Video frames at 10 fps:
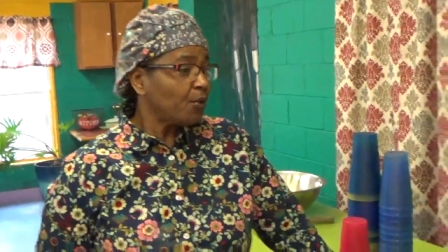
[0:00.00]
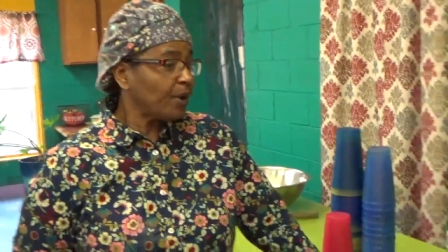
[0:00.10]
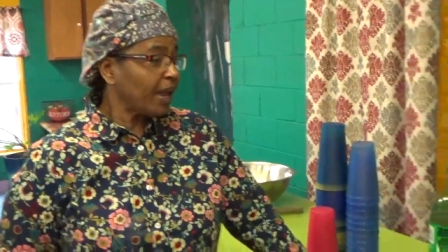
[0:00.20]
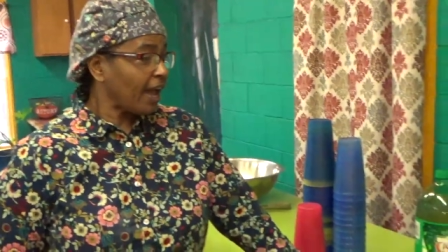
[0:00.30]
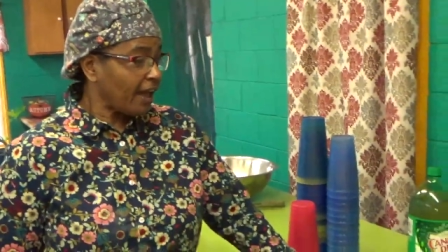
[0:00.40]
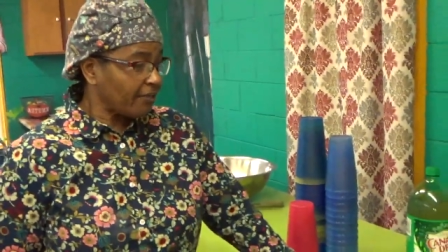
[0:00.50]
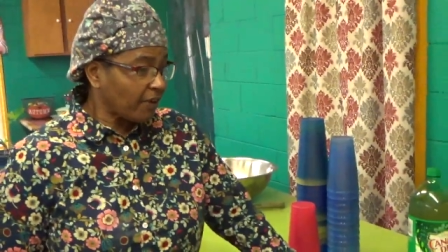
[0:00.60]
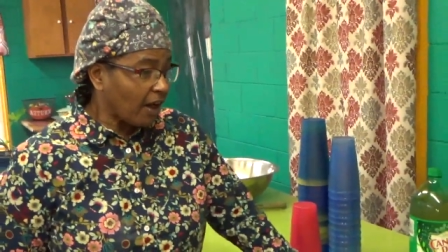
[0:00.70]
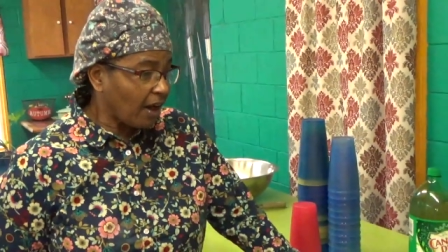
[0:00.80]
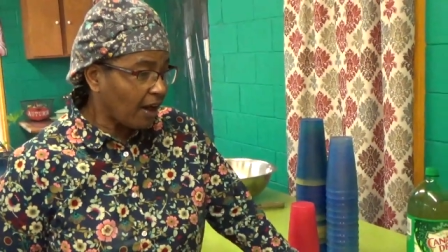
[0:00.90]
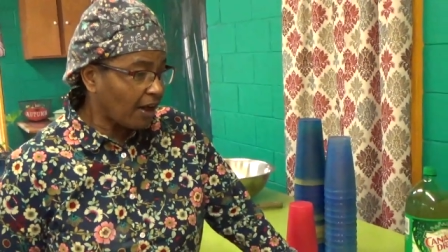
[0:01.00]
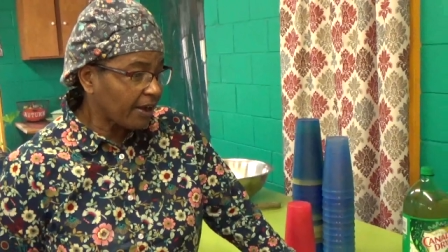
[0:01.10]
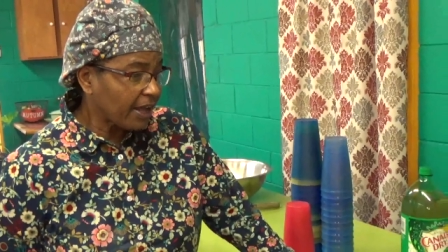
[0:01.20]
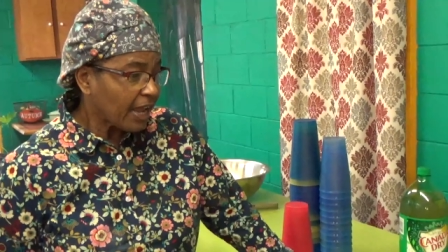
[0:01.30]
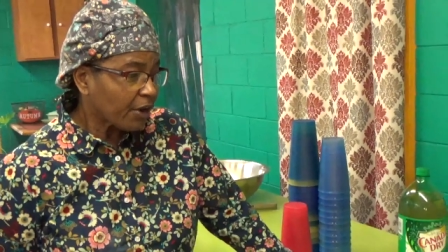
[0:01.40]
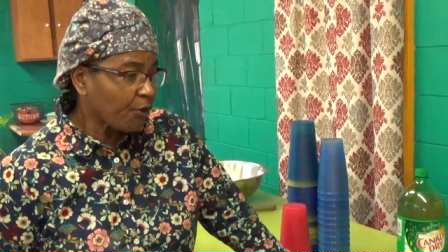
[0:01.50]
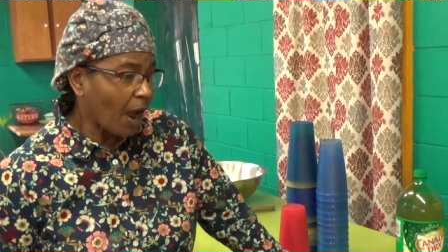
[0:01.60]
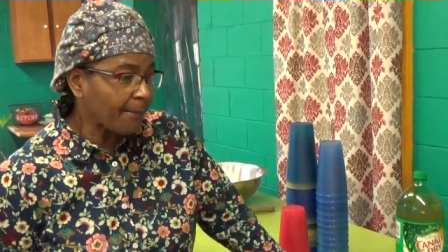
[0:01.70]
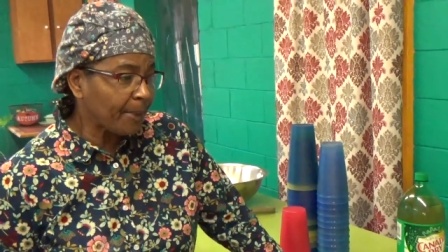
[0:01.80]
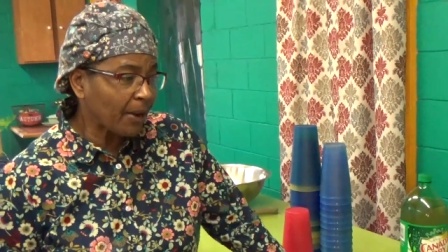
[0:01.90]
We have uh,
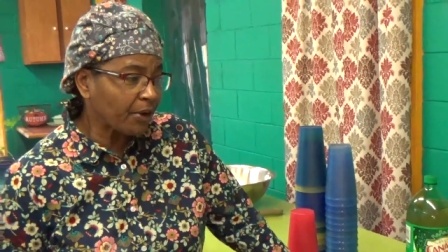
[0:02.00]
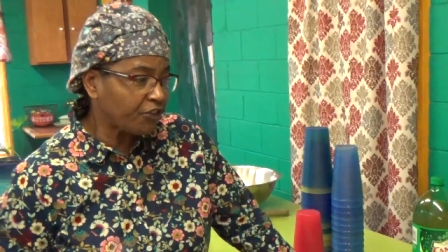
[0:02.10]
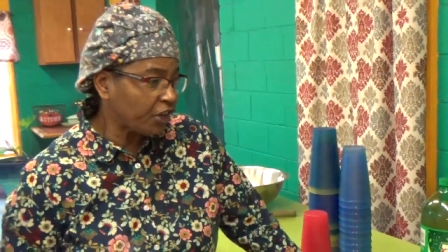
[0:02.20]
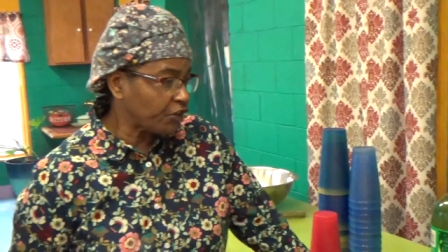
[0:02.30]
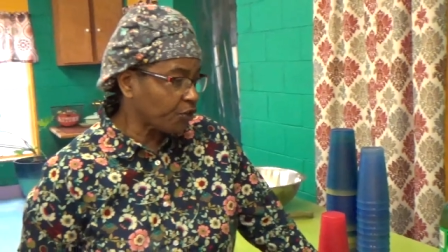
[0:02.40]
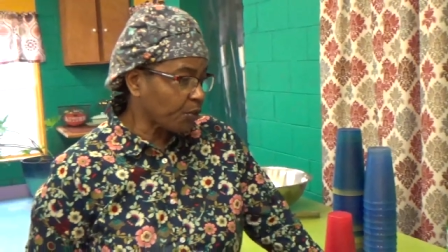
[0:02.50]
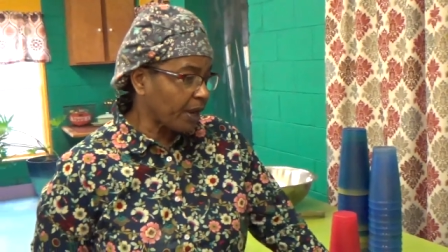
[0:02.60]
cranberry ginger